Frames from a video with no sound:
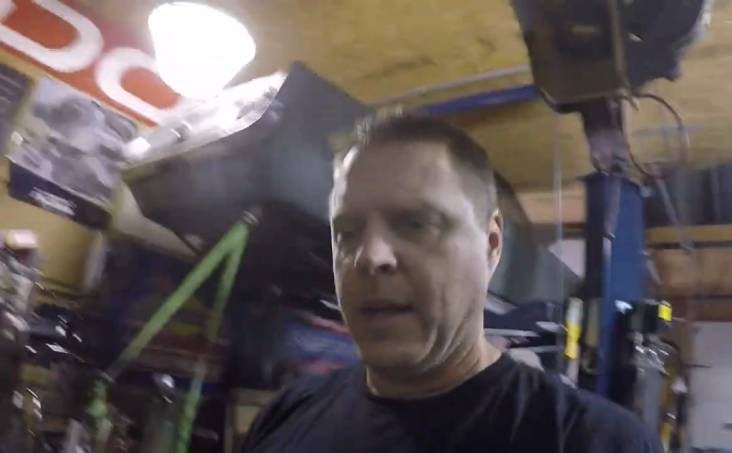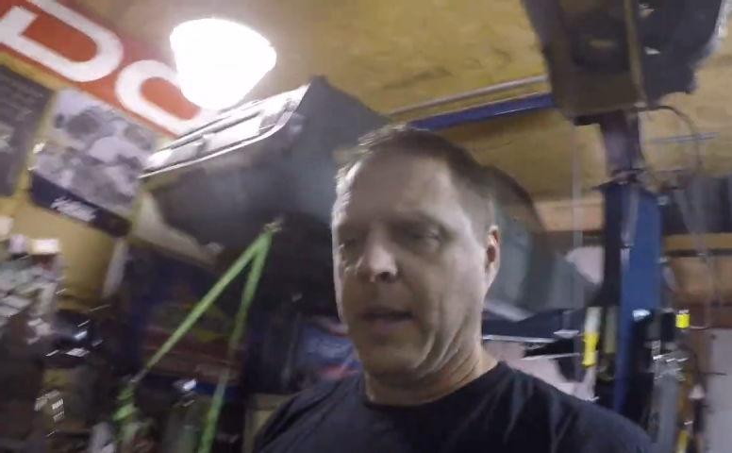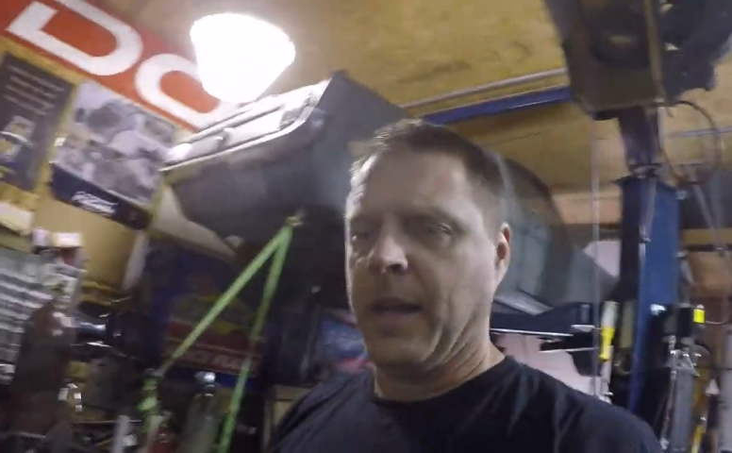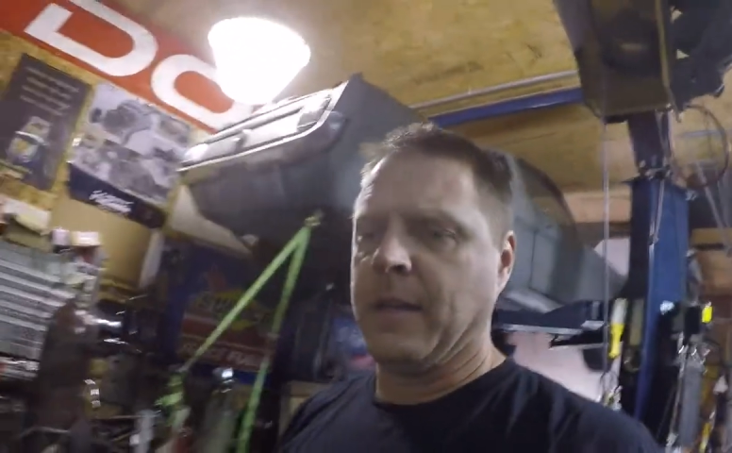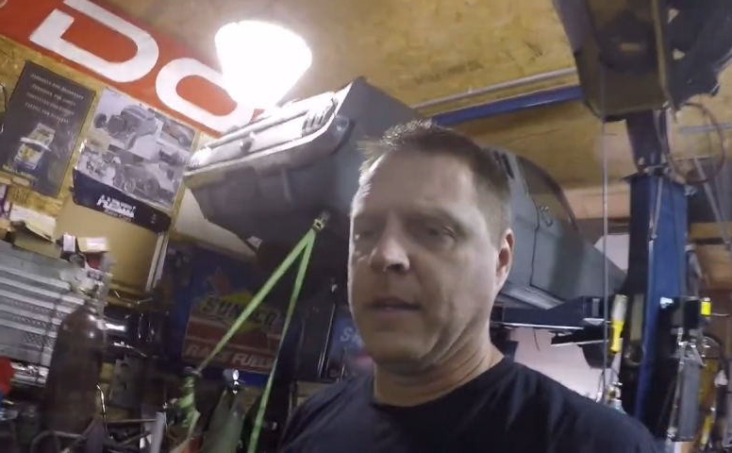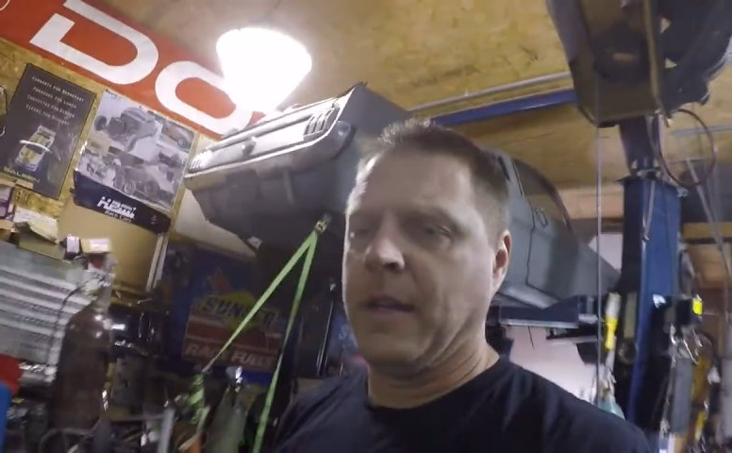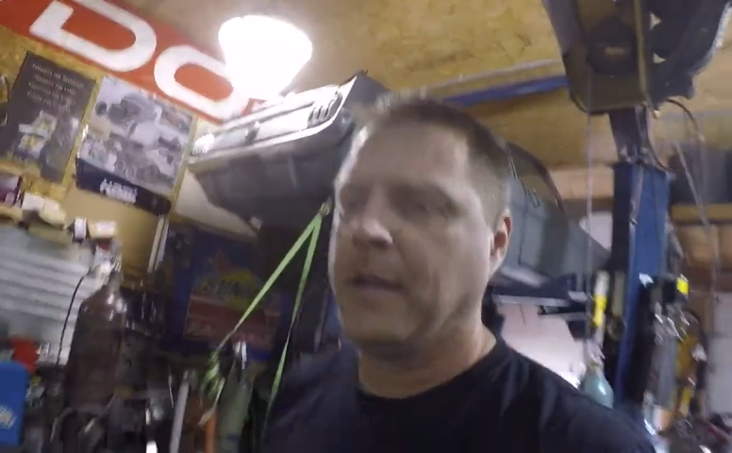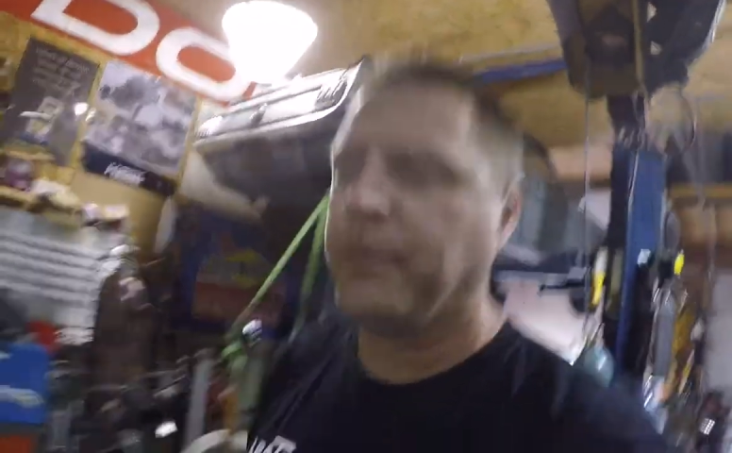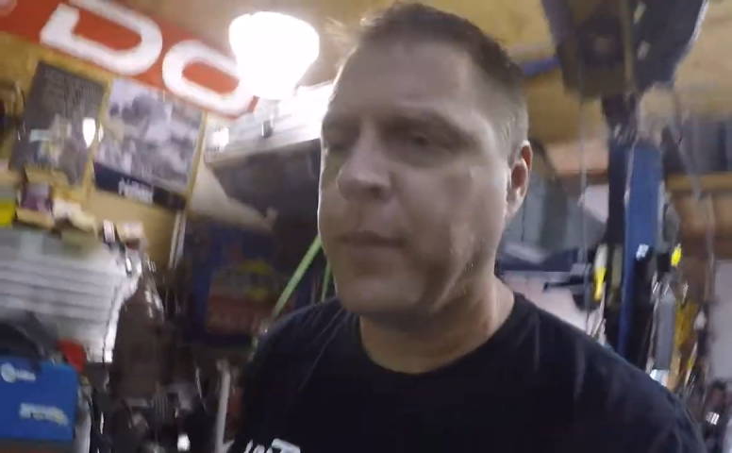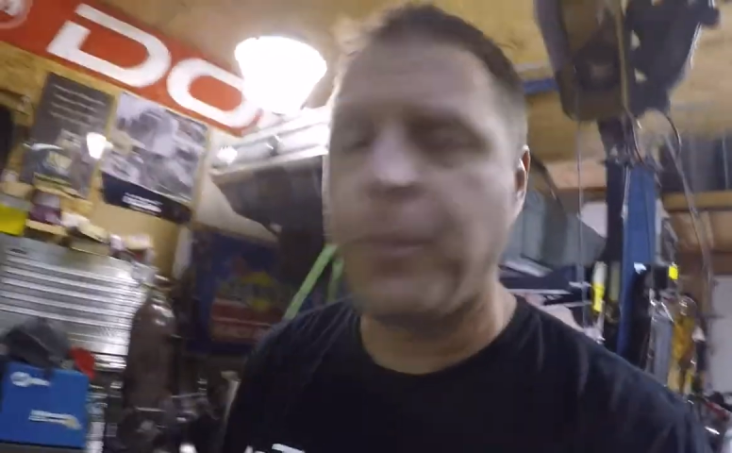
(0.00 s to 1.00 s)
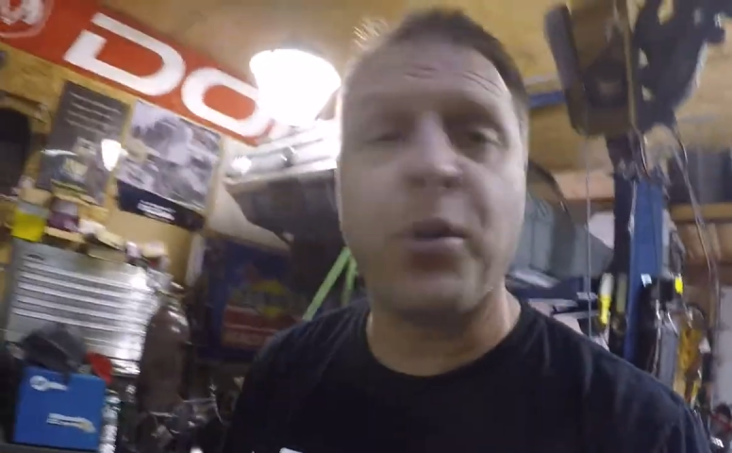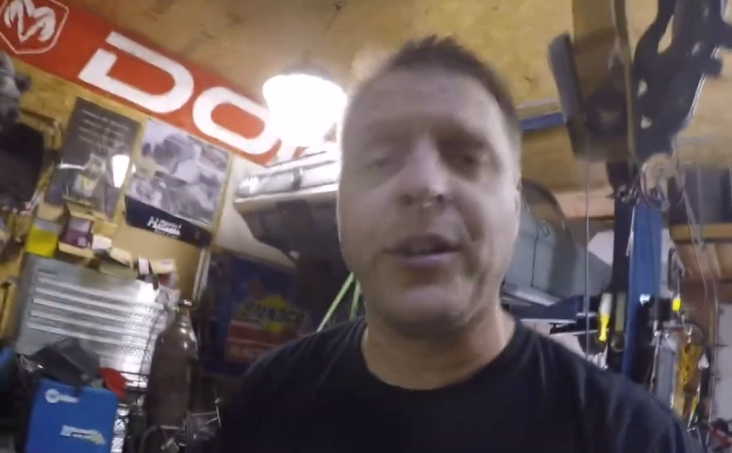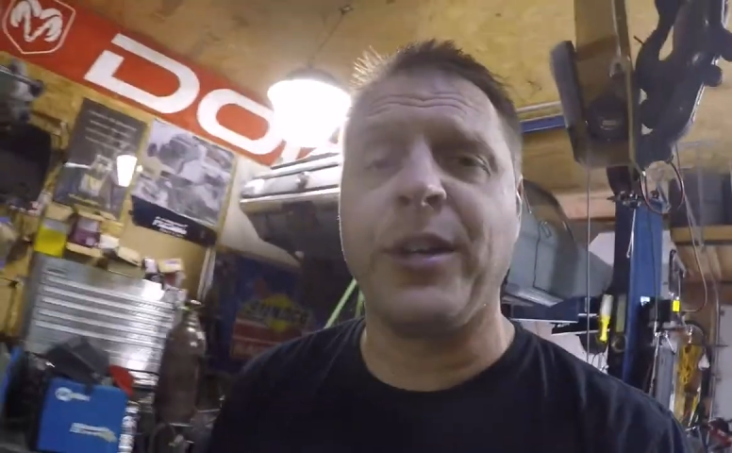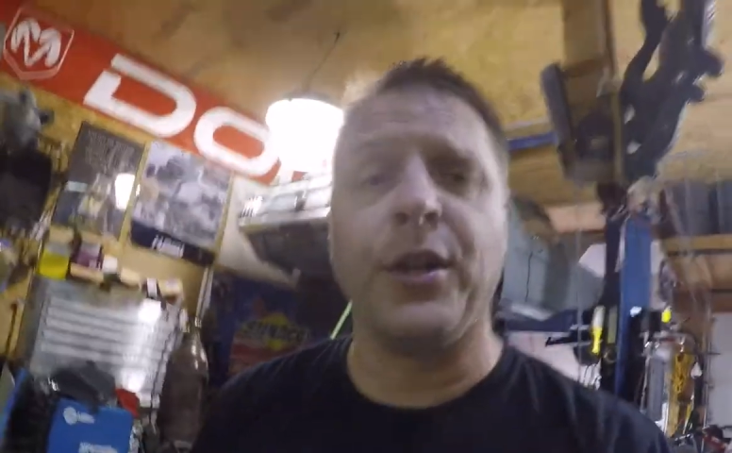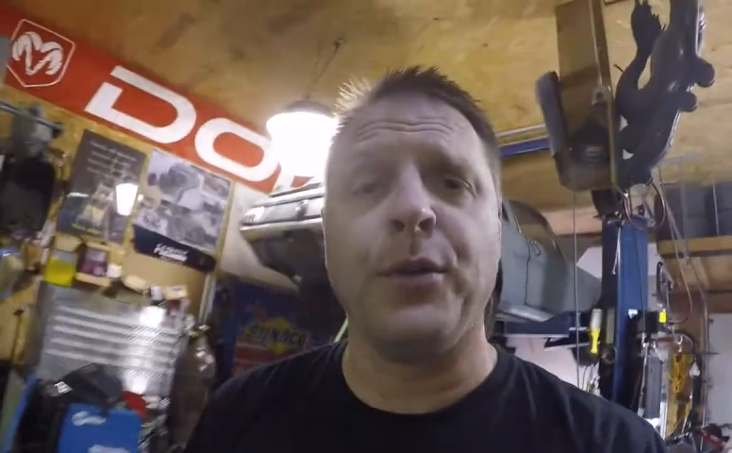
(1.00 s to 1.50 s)
And um, I put it
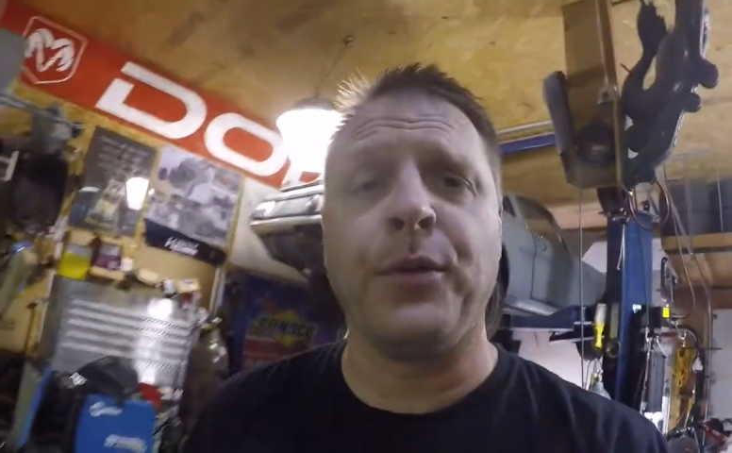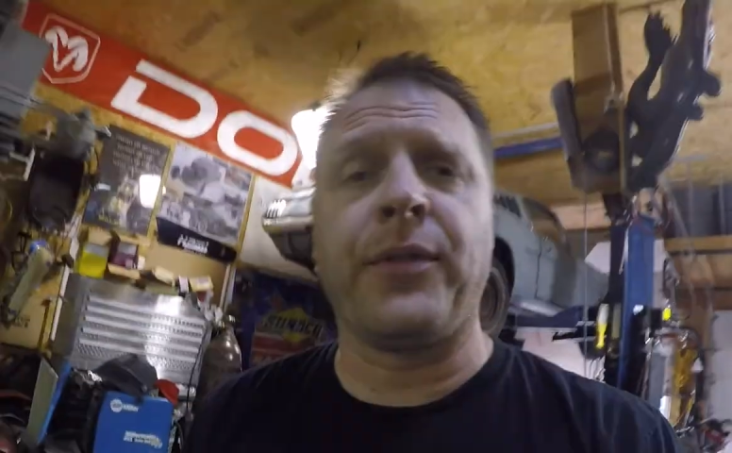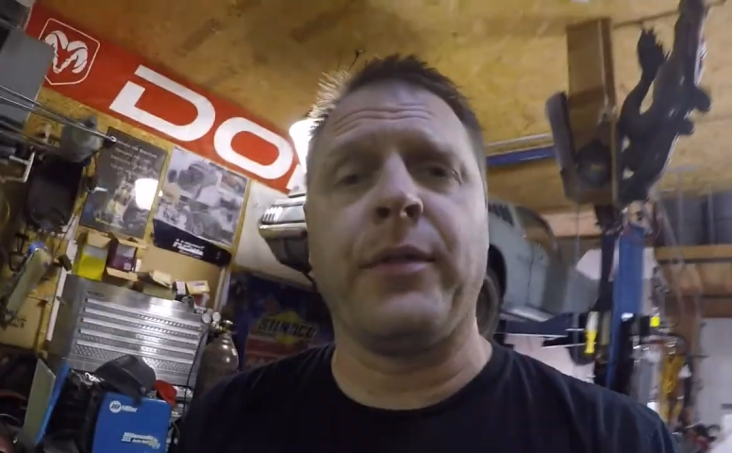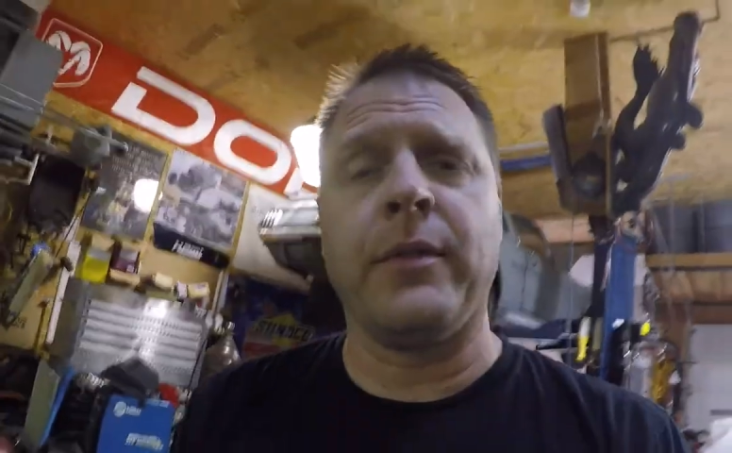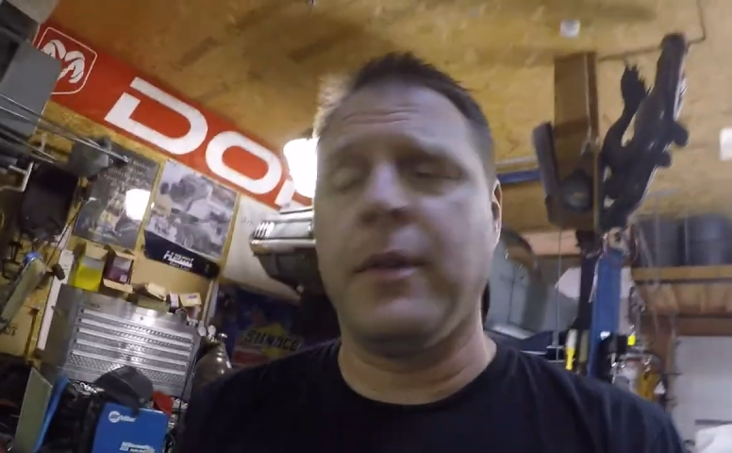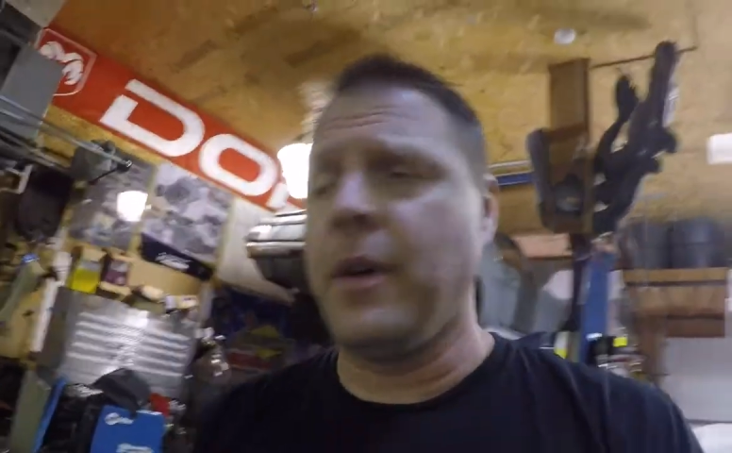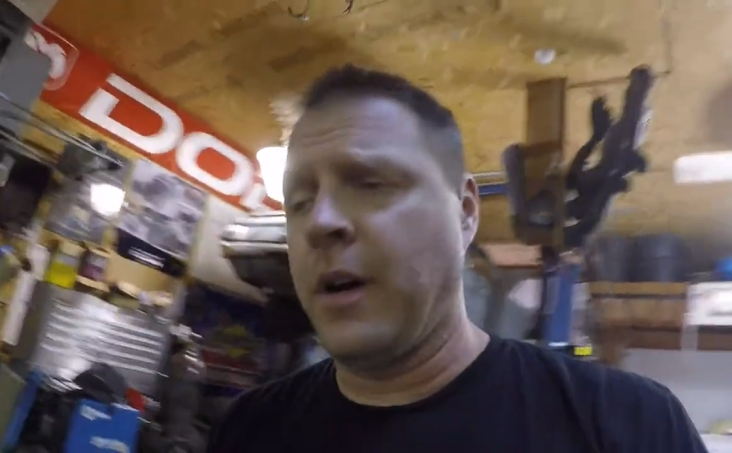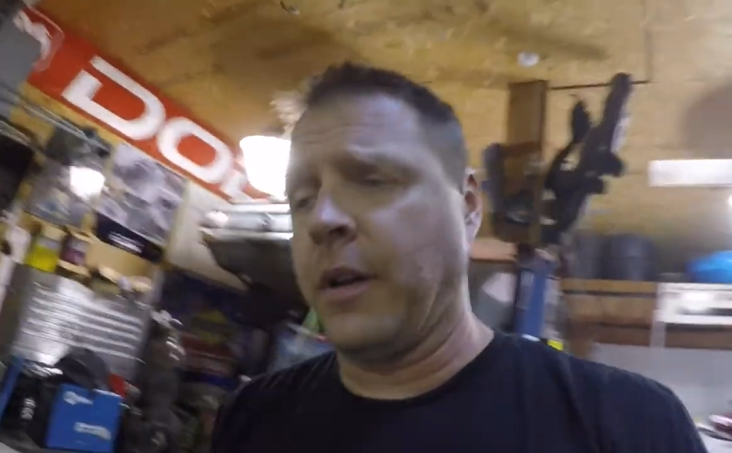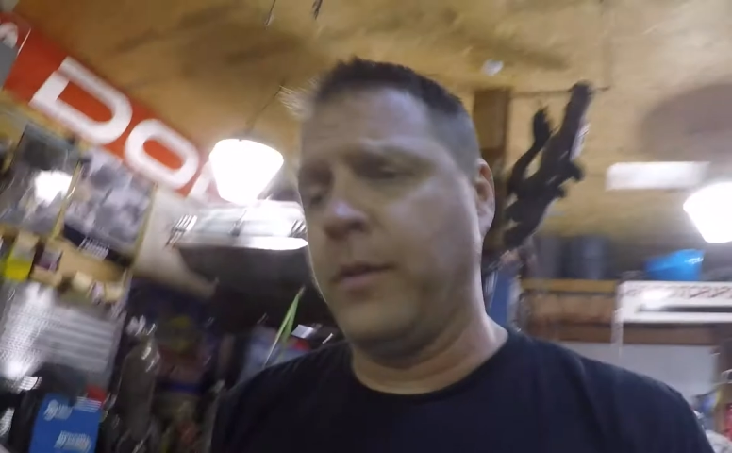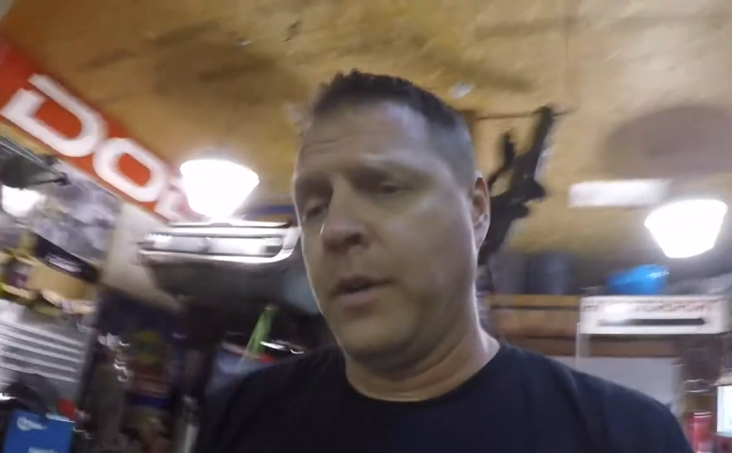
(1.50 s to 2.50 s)
to use on an